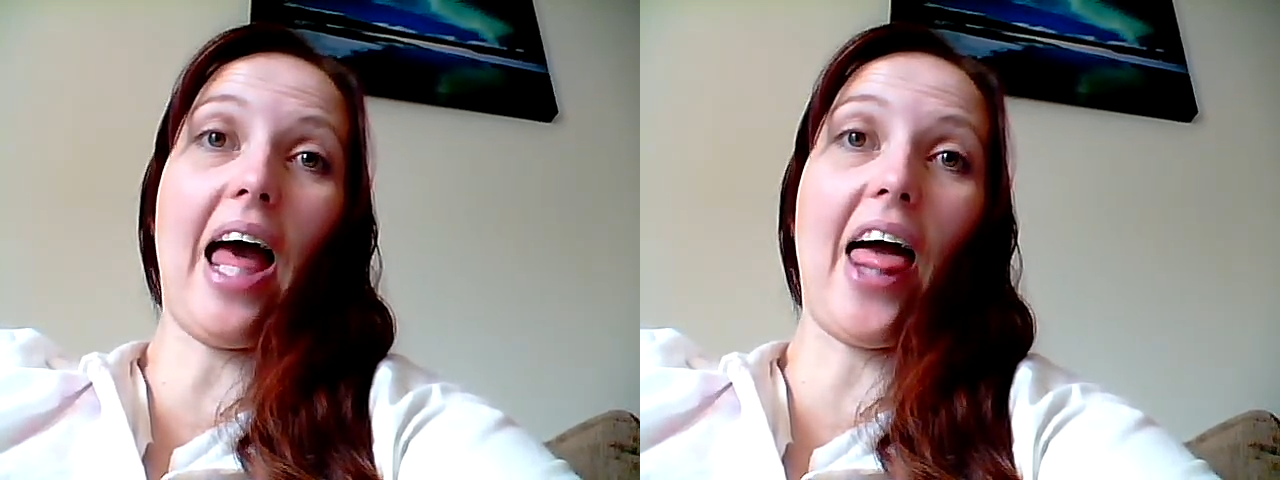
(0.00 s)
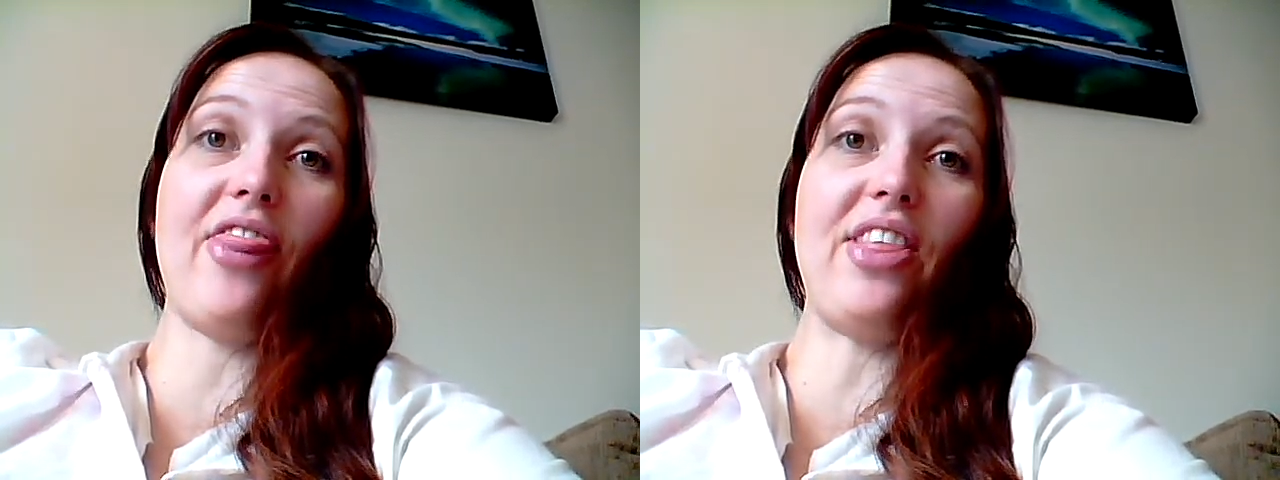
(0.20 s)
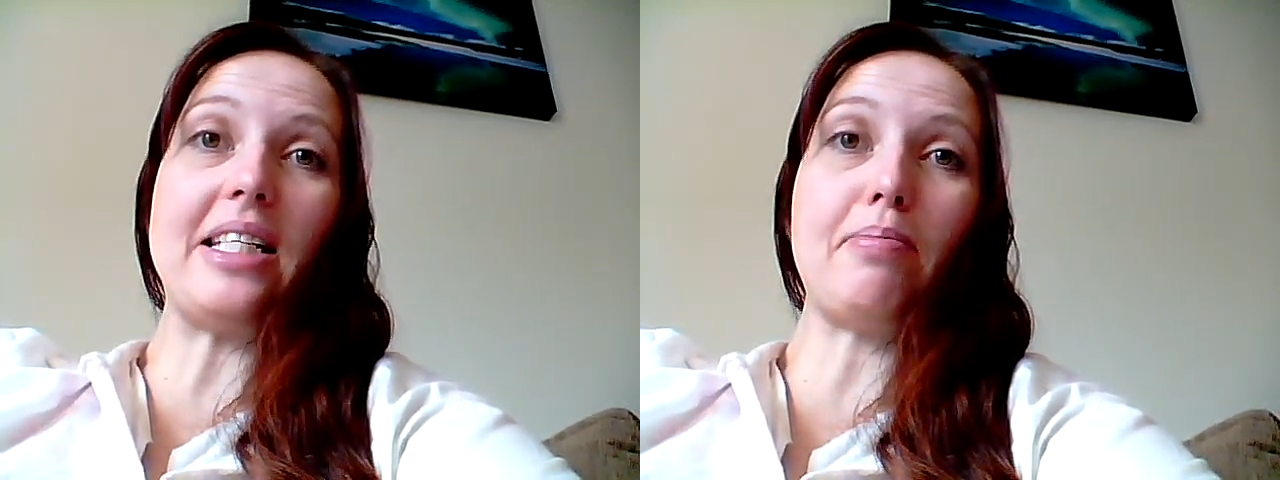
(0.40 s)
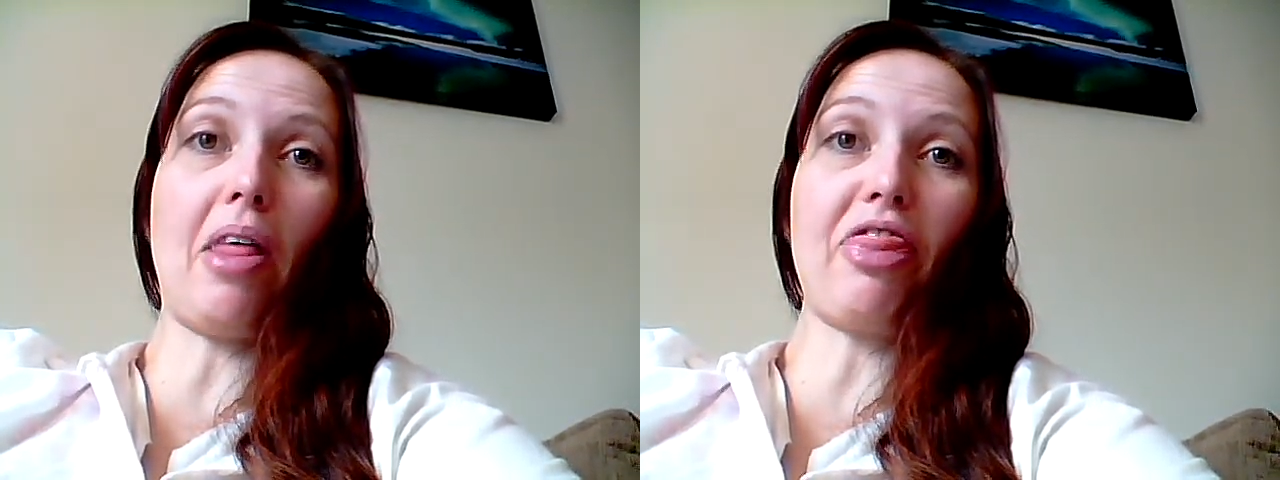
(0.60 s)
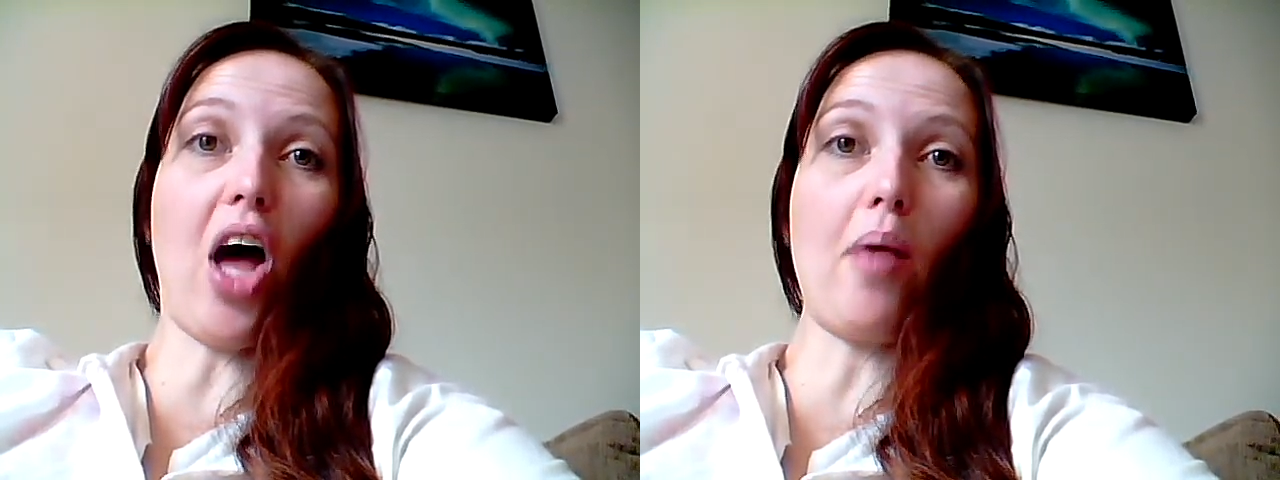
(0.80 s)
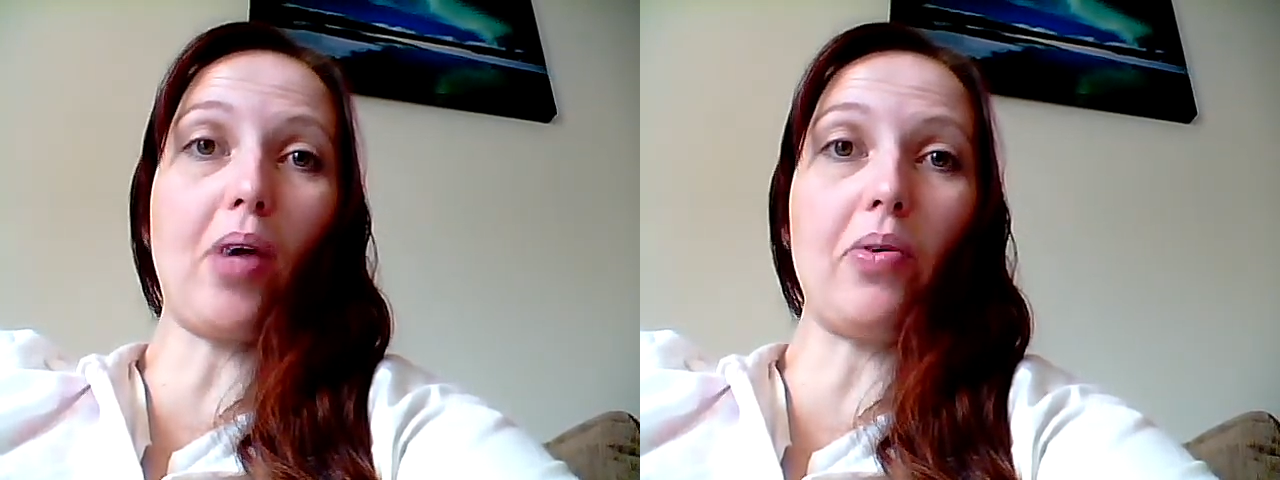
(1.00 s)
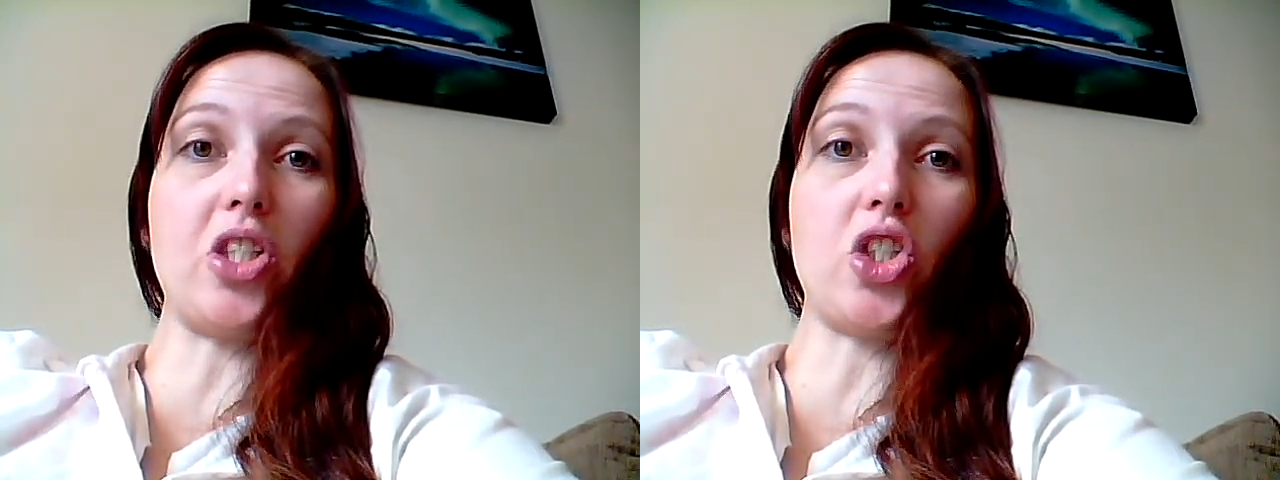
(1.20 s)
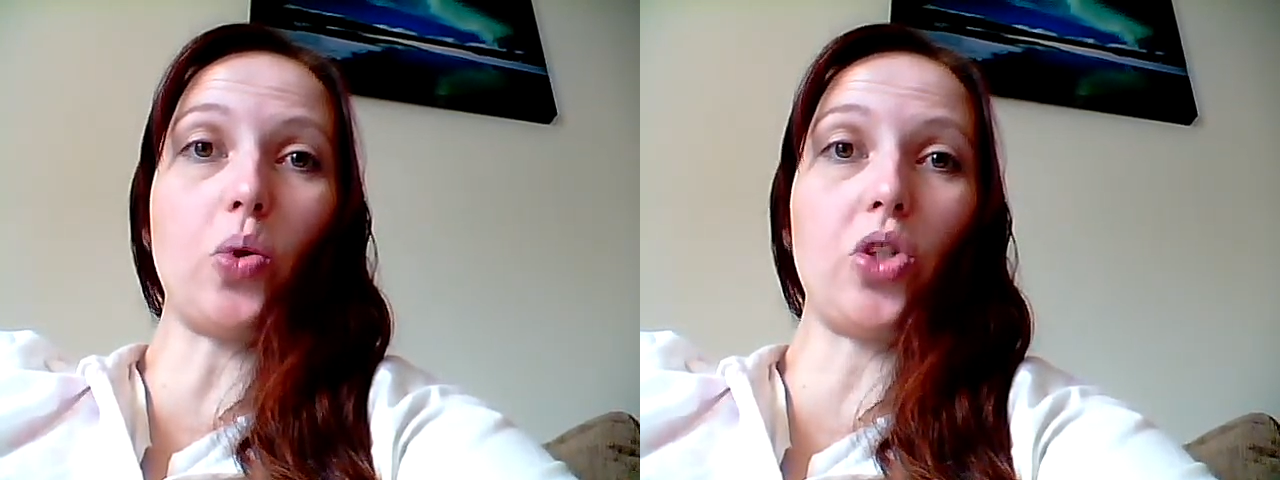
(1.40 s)
and this month I'm
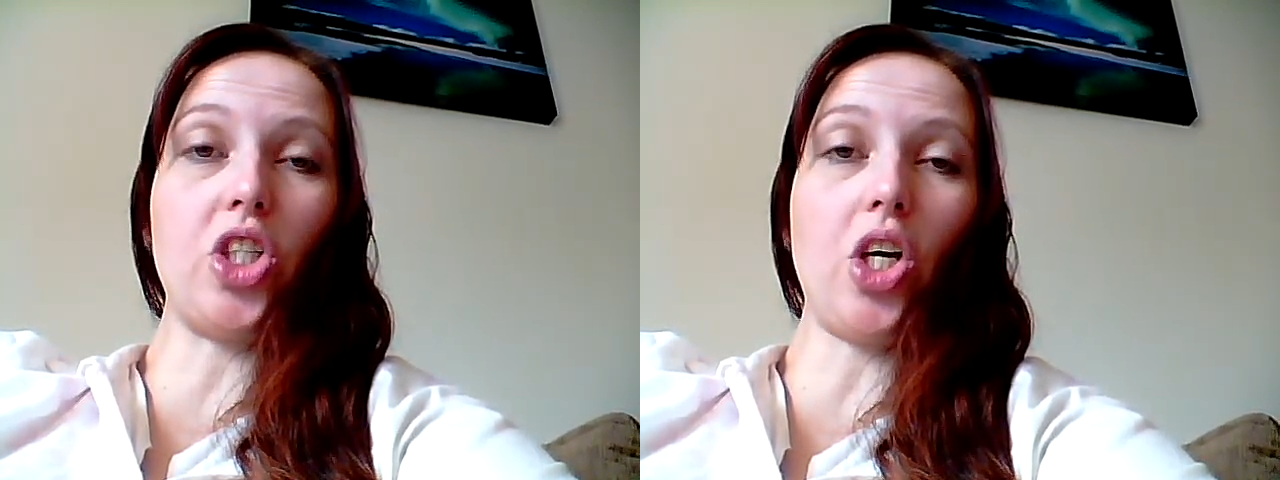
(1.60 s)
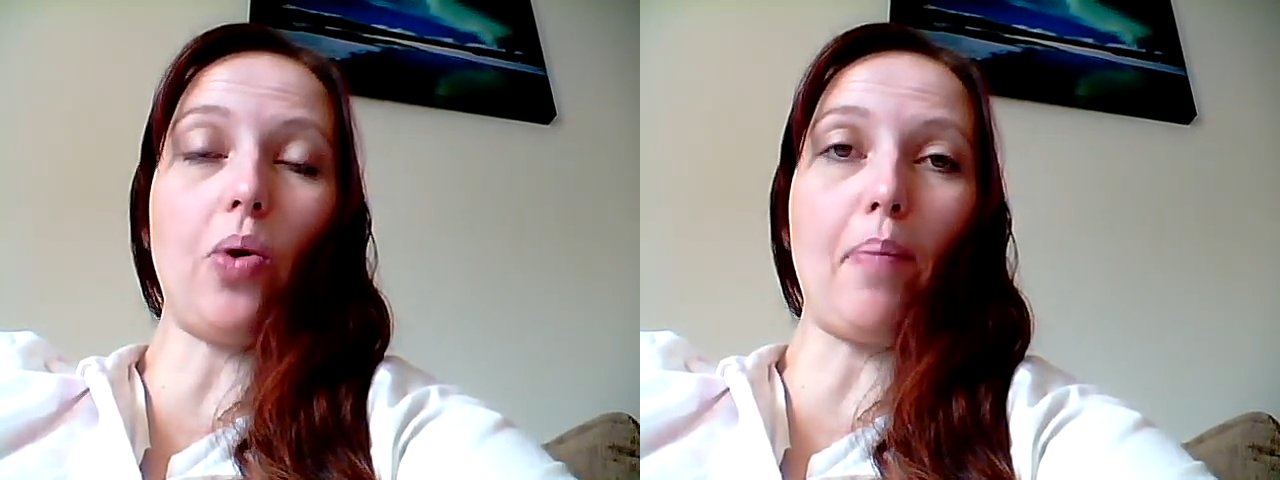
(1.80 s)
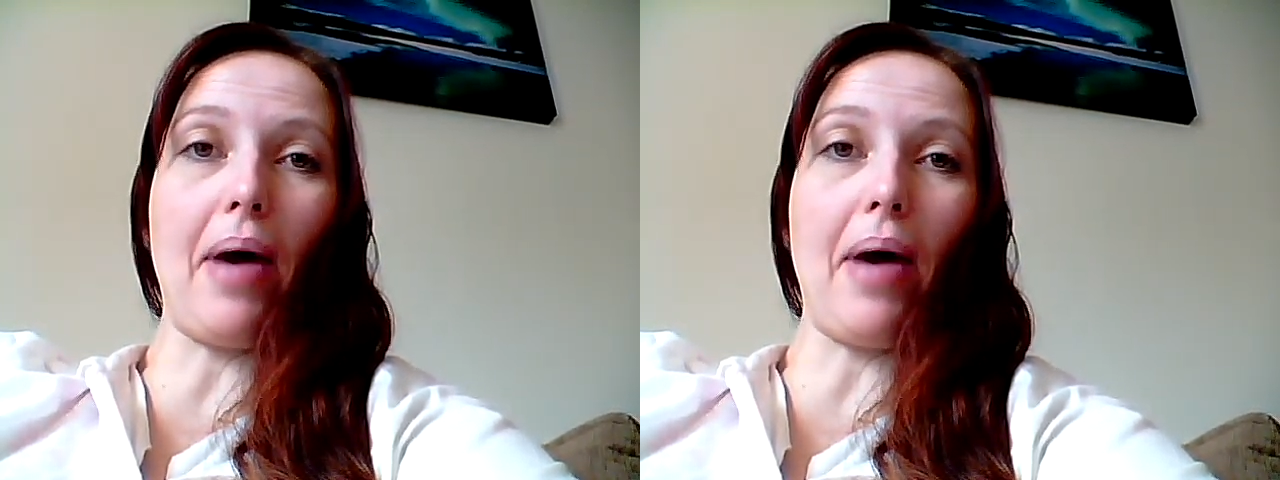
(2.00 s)
going to talk to you